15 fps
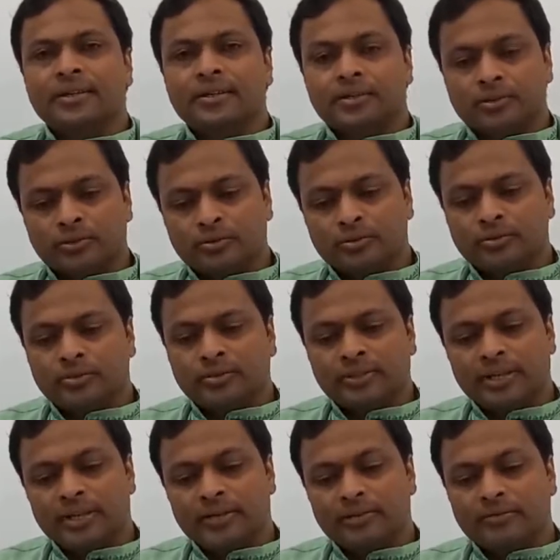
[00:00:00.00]
So
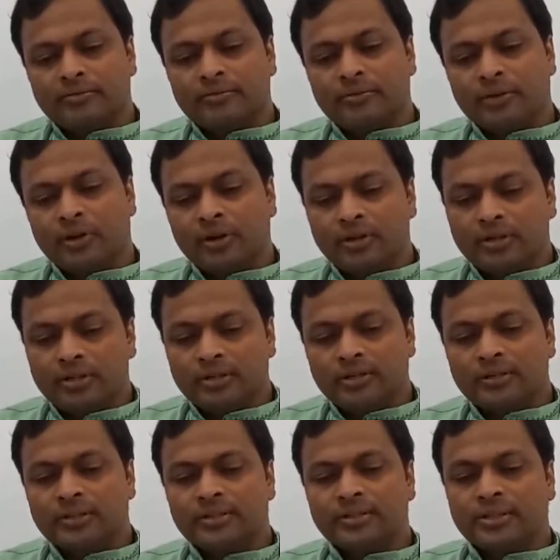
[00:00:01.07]

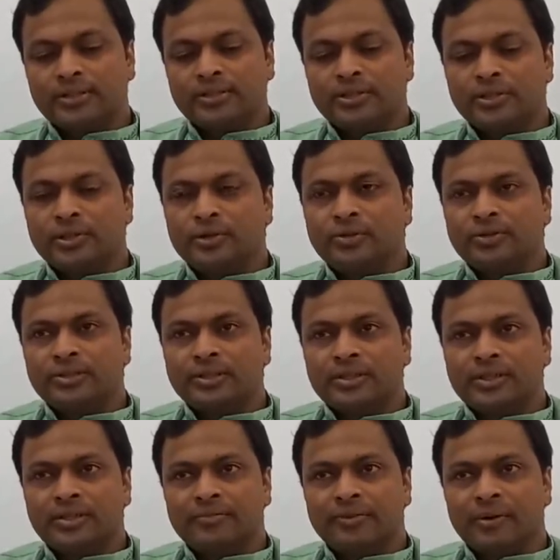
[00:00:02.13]
this constitutes
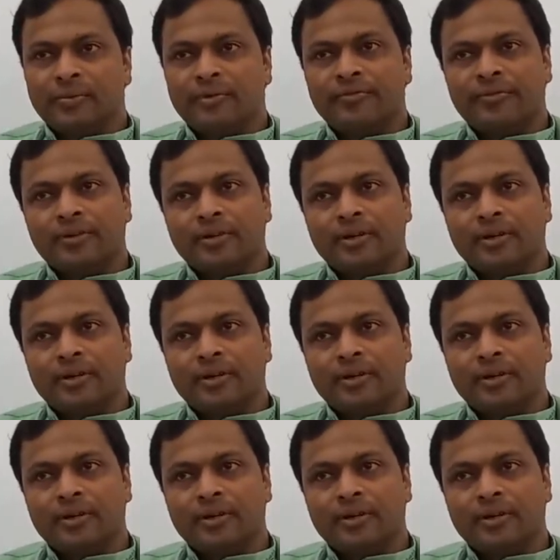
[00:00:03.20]
in the form of